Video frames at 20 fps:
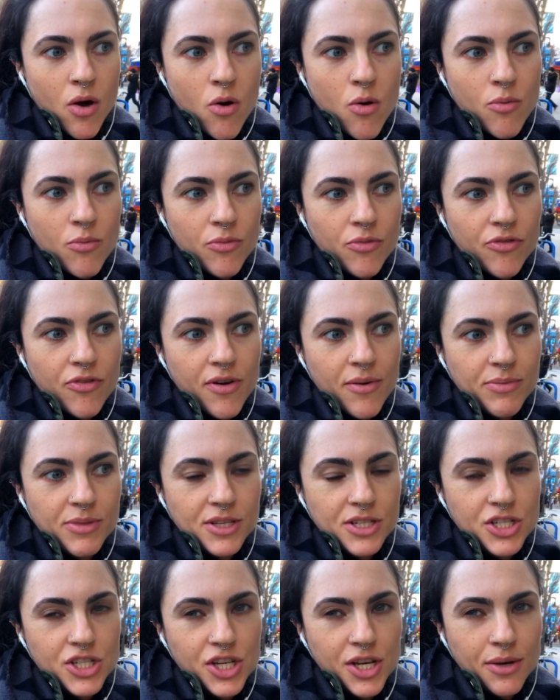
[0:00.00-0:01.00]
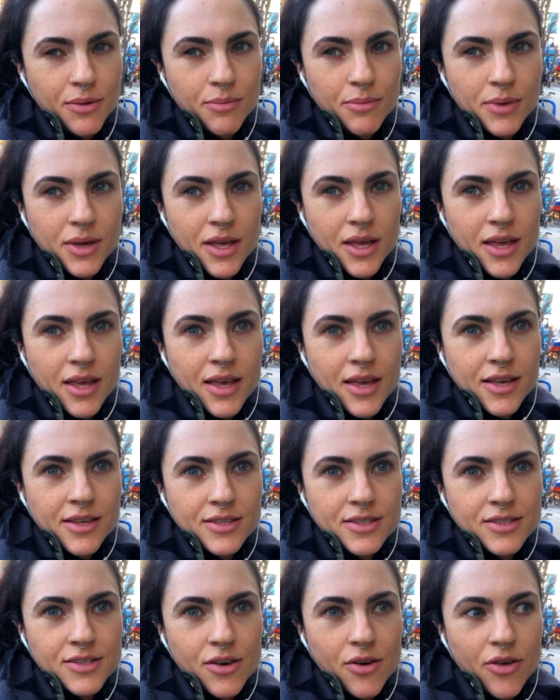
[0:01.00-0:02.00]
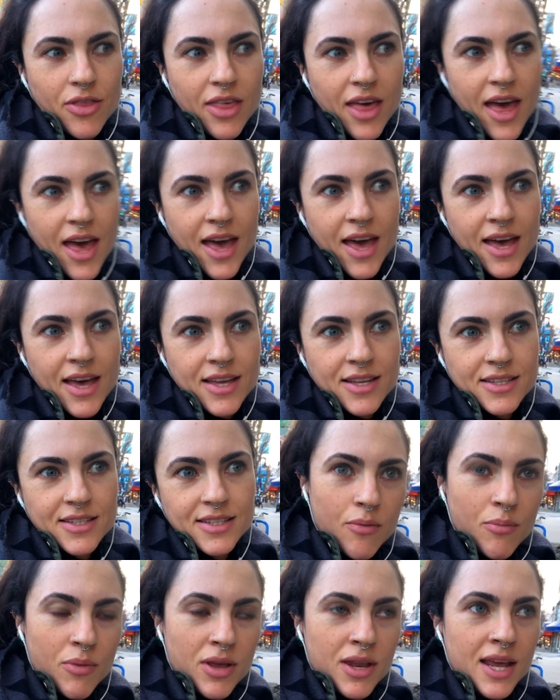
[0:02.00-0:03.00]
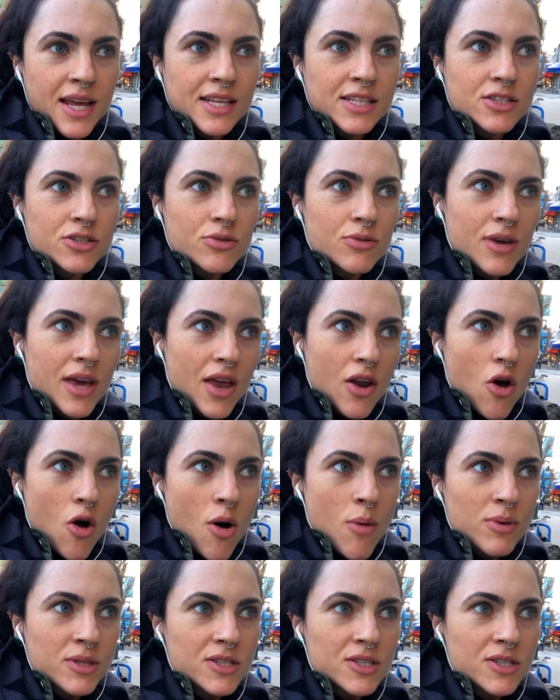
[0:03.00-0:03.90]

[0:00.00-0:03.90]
home from the gym, so that when I do get home,